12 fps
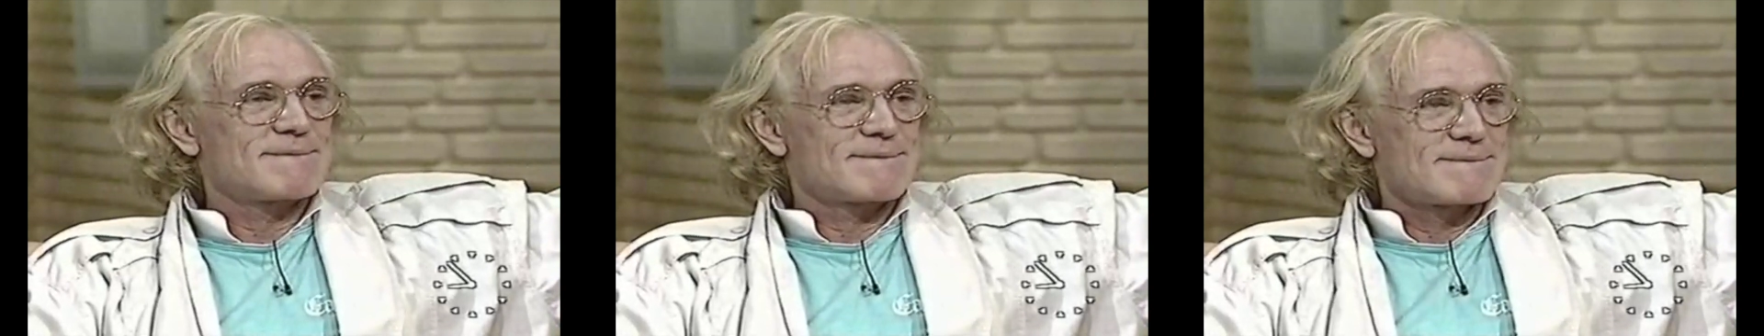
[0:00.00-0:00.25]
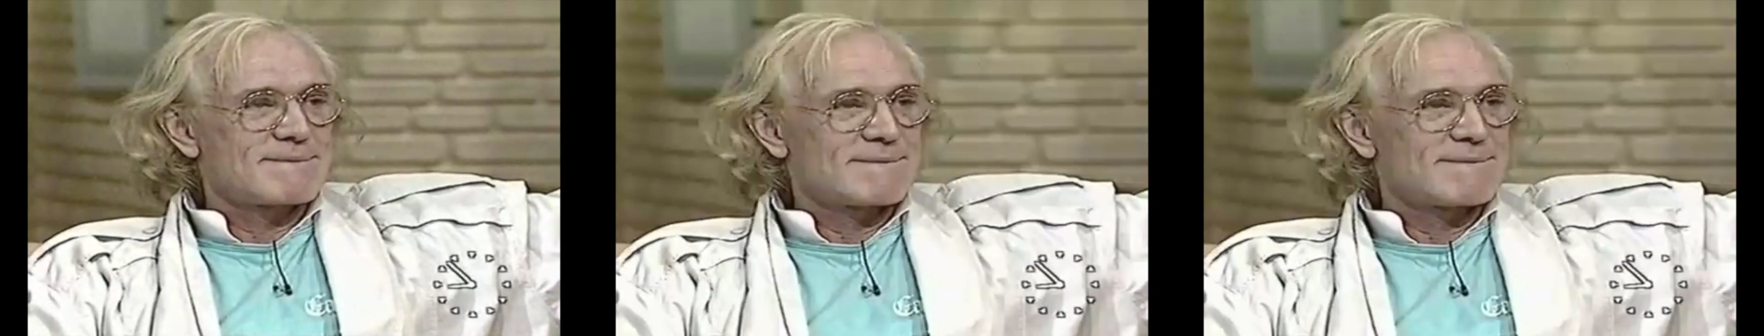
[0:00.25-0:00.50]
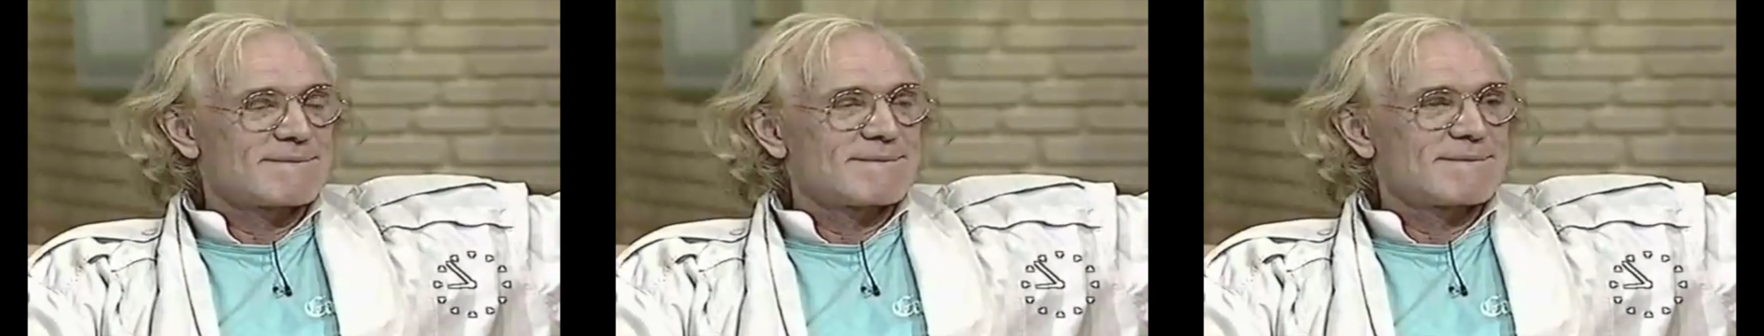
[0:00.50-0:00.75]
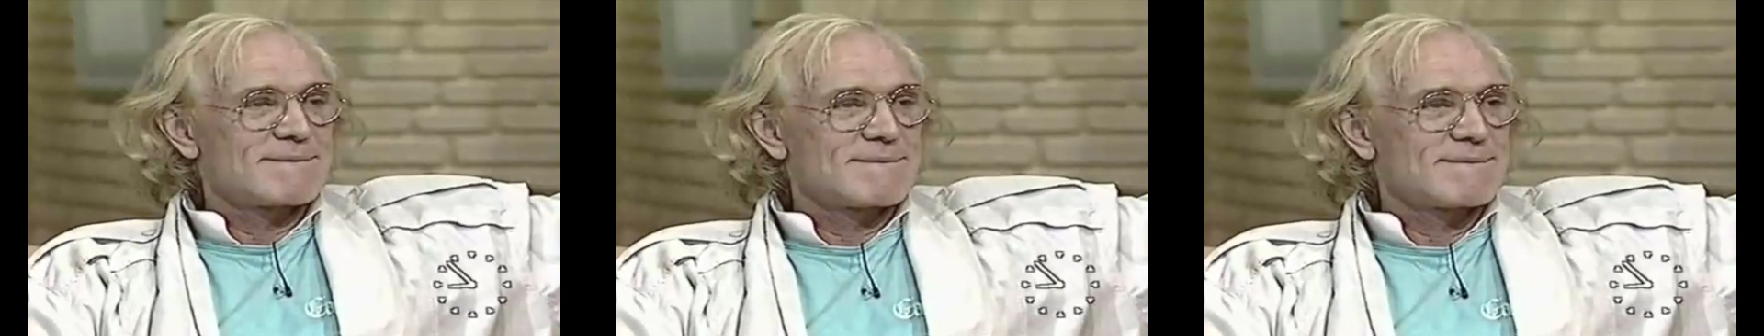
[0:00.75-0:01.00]
Like we, we
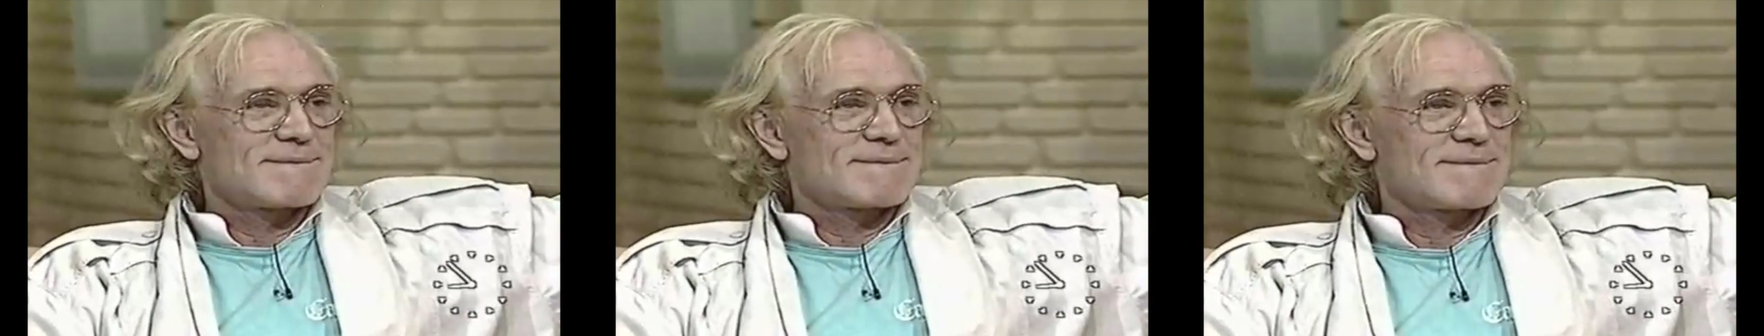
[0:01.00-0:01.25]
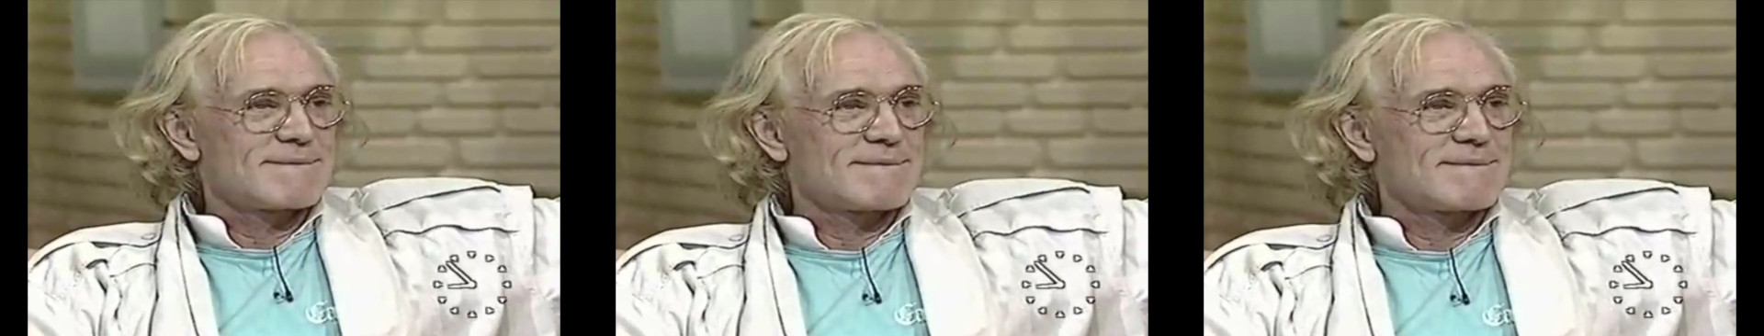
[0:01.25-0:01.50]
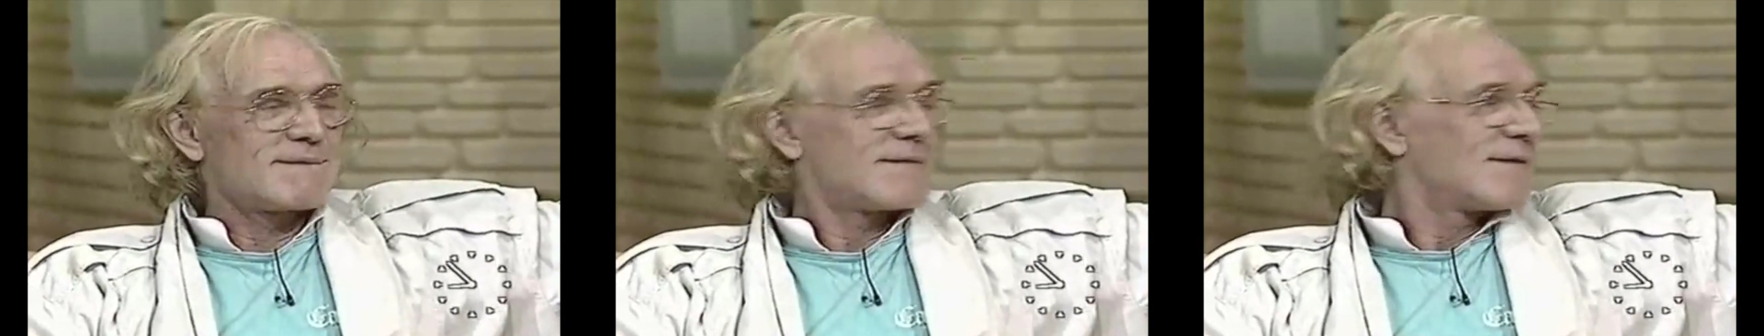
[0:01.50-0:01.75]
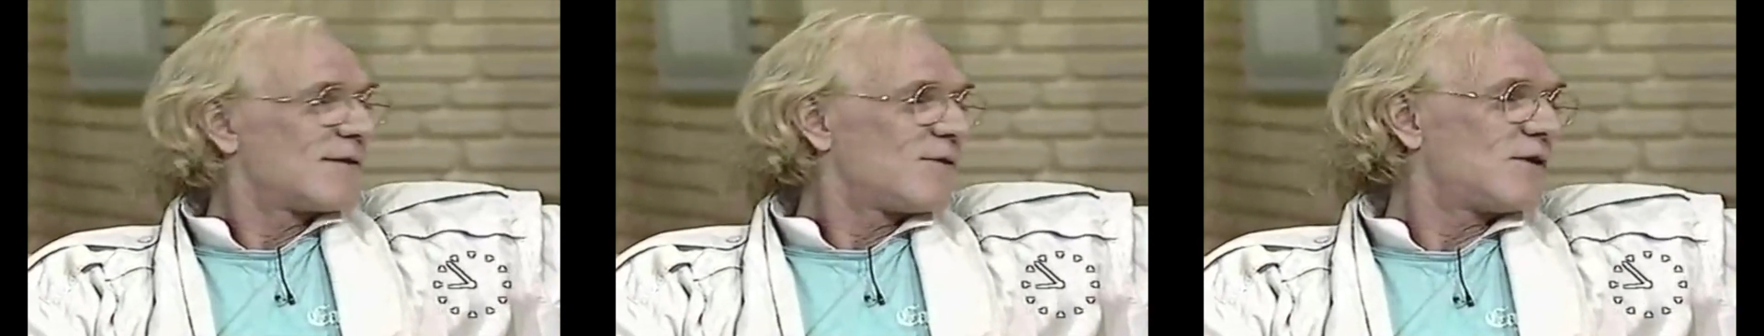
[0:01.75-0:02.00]
can't sort of go in close on...